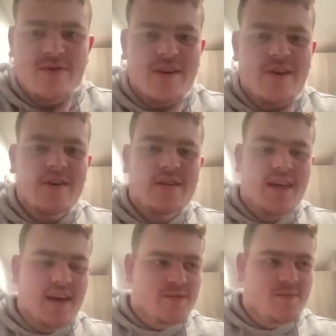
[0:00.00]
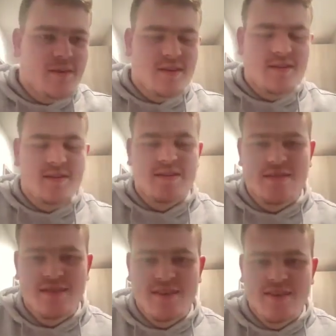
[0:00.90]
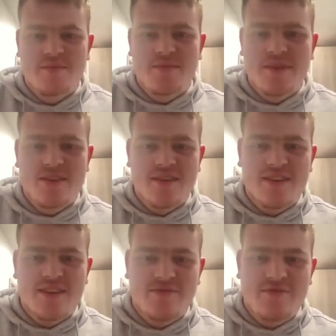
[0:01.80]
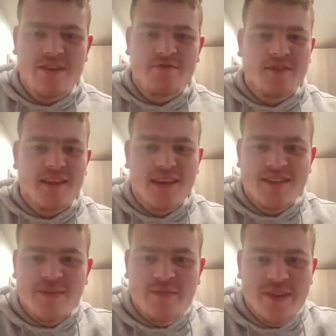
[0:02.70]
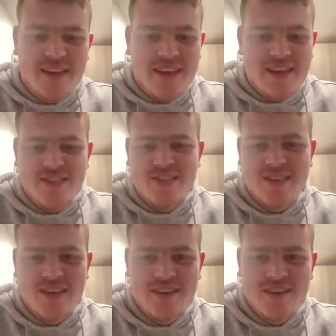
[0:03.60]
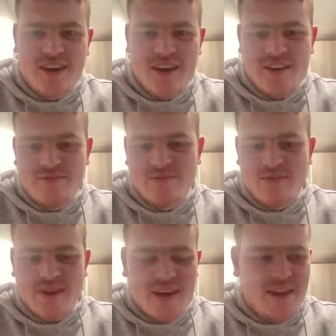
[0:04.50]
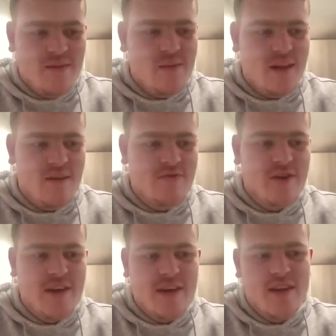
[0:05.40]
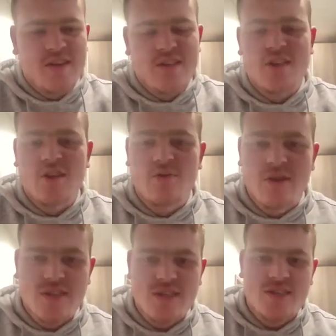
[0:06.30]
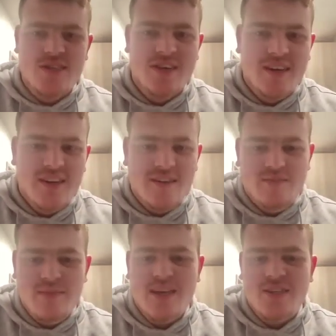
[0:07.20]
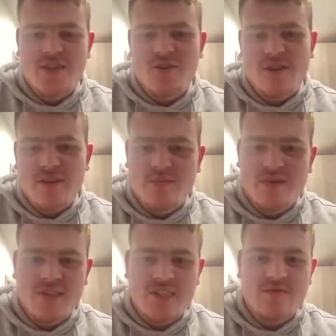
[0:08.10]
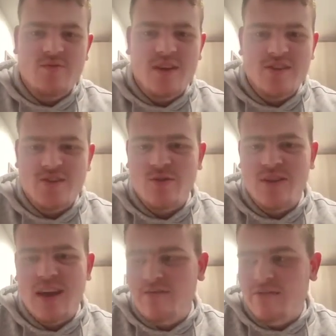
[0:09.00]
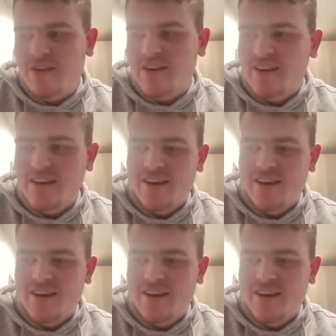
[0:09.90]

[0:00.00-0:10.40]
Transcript: doing good. Yeah, it's been an eventful last couple of days. I'm in the middle of writing the slowest main talking points of a Welsh squad ever,